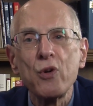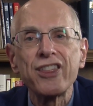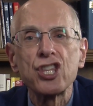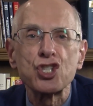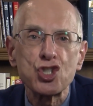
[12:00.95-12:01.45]

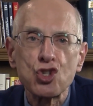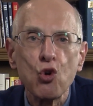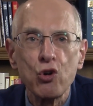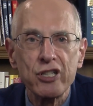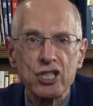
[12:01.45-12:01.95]
with the
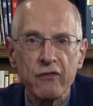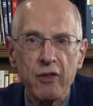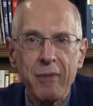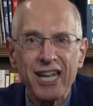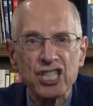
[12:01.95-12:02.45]
storage of
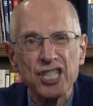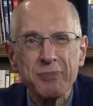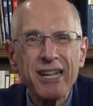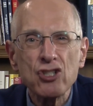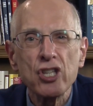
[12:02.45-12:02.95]
the medicine,
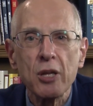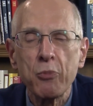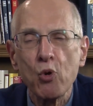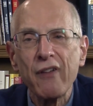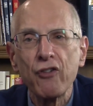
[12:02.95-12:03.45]
especially in the
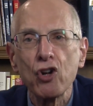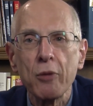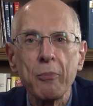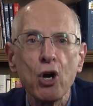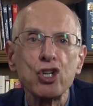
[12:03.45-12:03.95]
peripheral
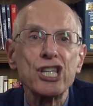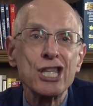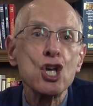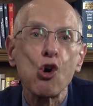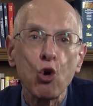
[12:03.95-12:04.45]
component, in
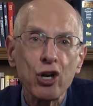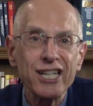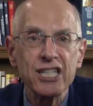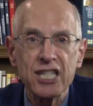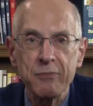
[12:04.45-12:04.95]
the
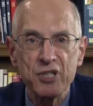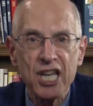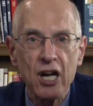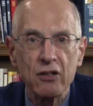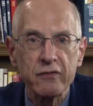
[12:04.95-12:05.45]
organs
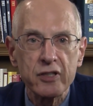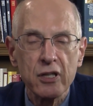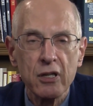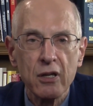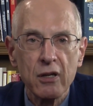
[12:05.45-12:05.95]
themselves.
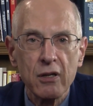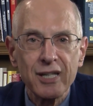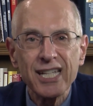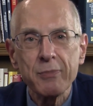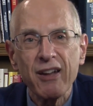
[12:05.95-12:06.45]
It
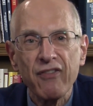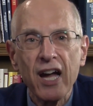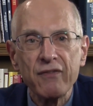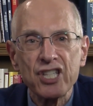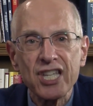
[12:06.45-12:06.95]
takes about
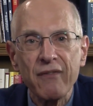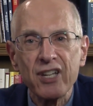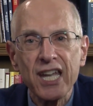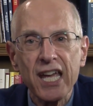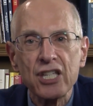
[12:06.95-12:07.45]
five to
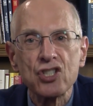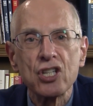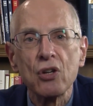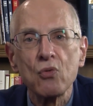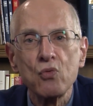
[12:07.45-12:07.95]
seven days
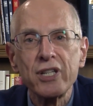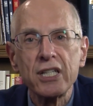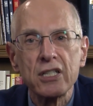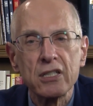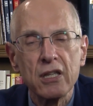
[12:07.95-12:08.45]
to
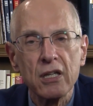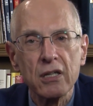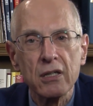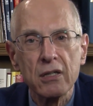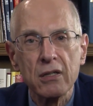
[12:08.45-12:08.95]
reach
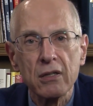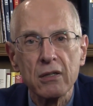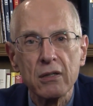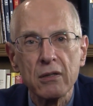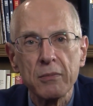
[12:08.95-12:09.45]

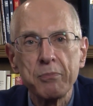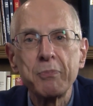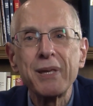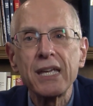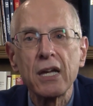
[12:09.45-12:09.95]
the
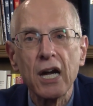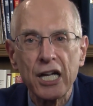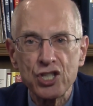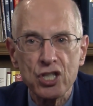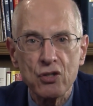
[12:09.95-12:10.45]
peak
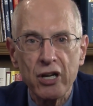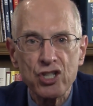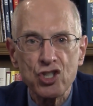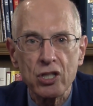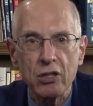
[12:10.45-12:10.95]

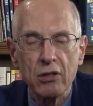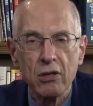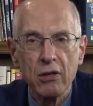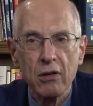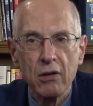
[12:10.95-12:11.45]
concentration.
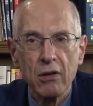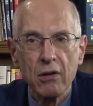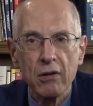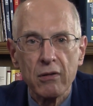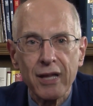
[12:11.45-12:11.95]

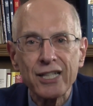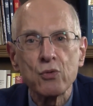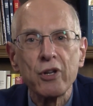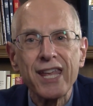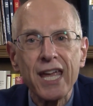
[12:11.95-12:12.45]
That's
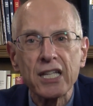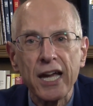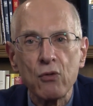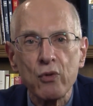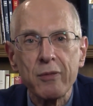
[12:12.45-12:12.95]
where the
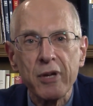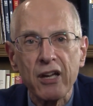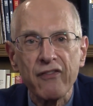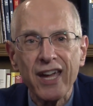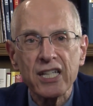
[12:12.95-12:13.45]
anti-arrhythmic
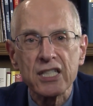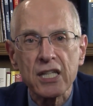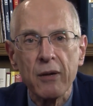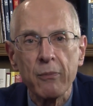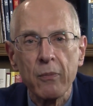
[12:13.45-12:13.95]
effect is
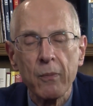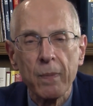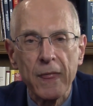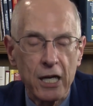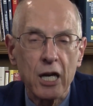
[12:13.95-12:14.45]
come,
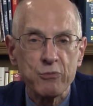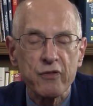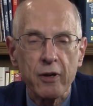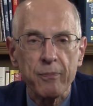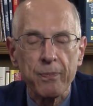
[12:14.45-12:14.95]
it comes
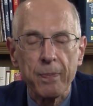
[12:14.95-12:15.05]
from.